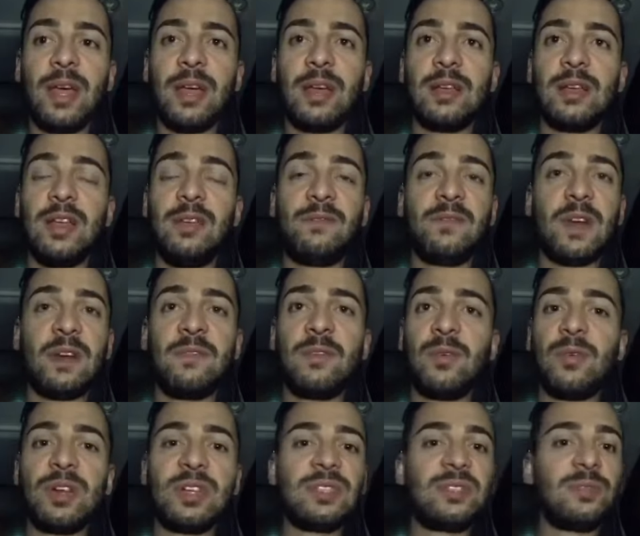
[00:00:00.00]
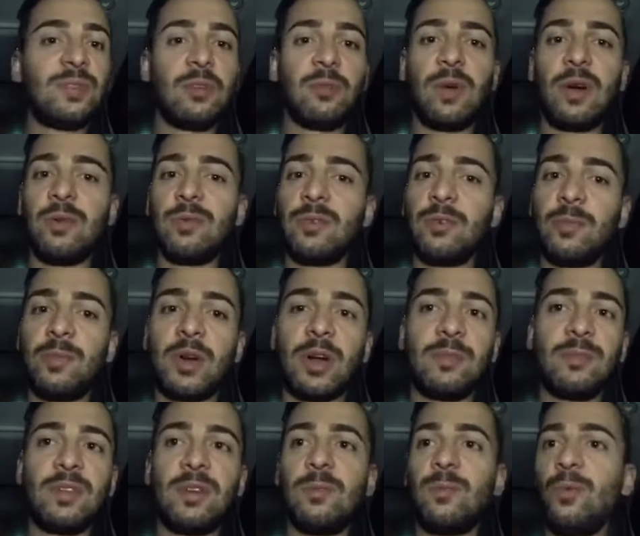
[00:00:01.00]
If everyone is doing well, no
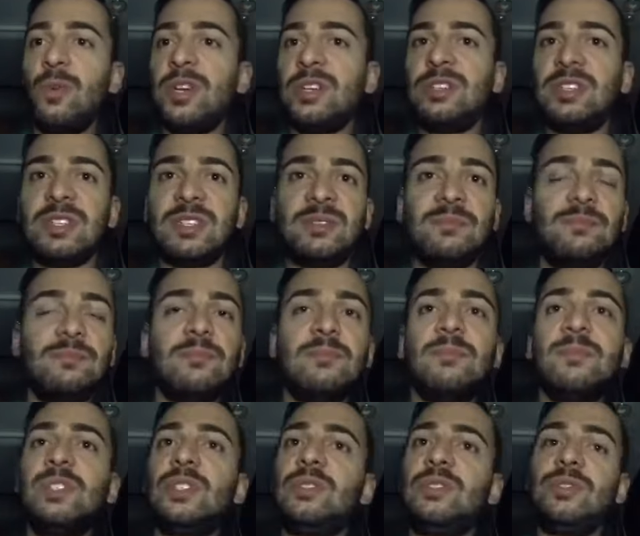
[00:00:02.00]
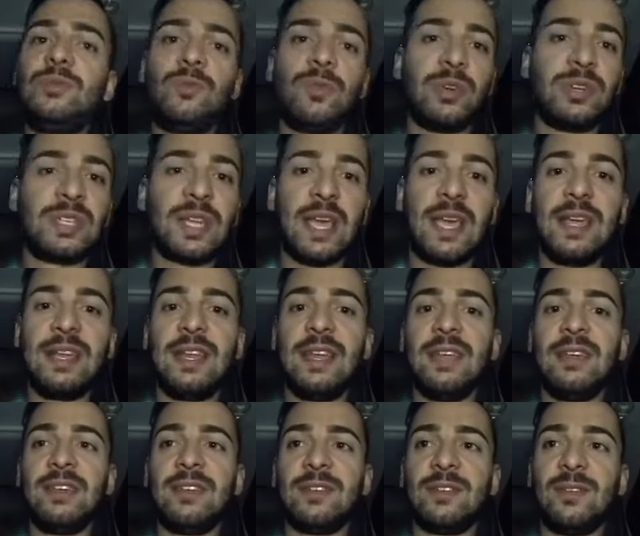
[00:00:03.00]
problem. We're just
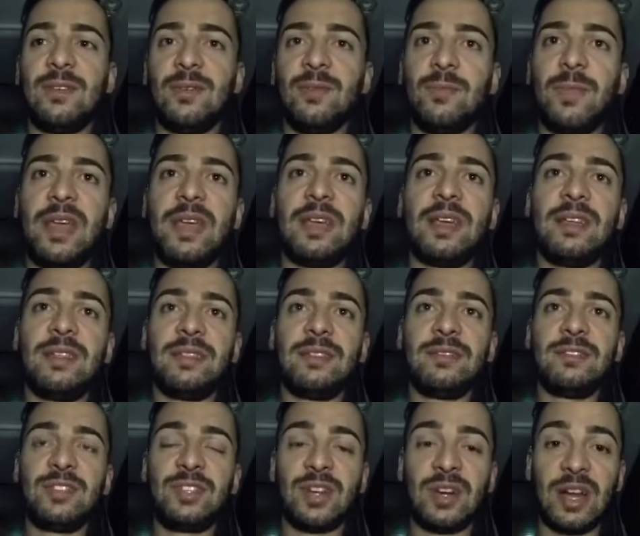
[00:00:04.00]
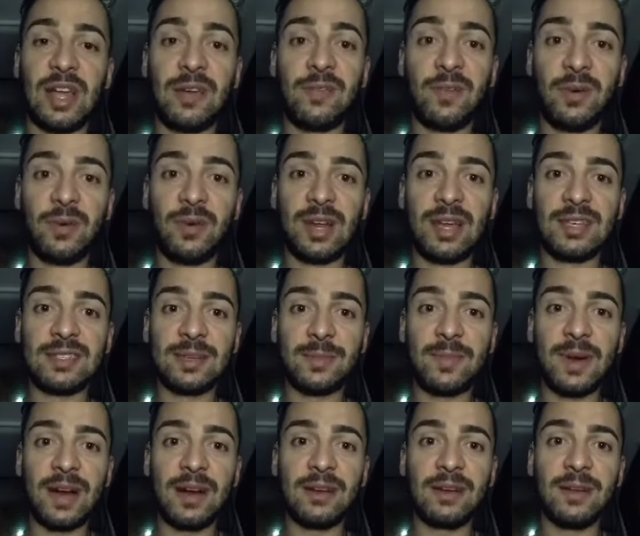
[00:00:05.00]
rotating, making sure everyone has a
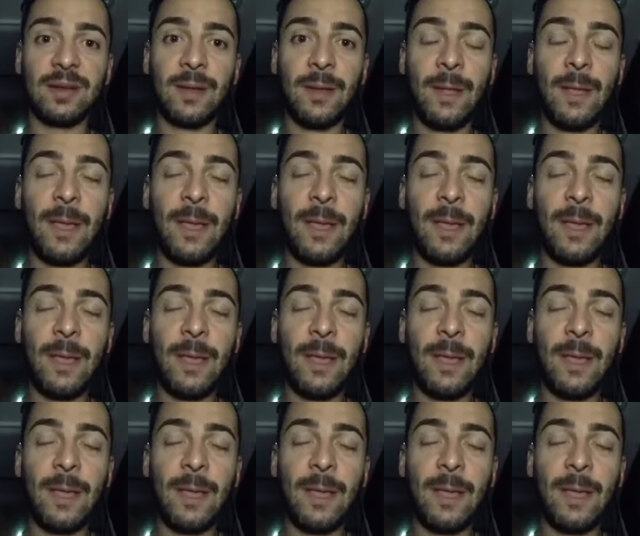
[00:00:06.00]
partner.